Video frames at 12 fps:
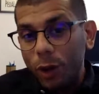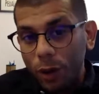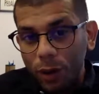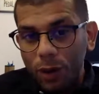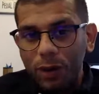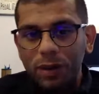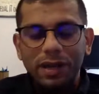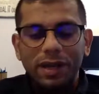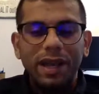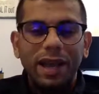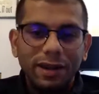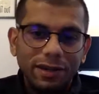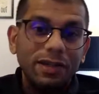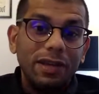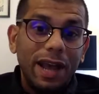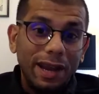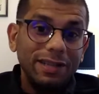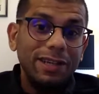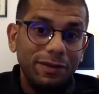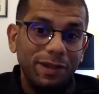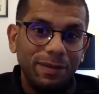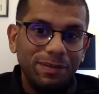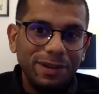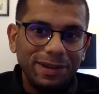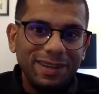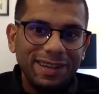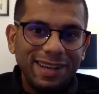law and development.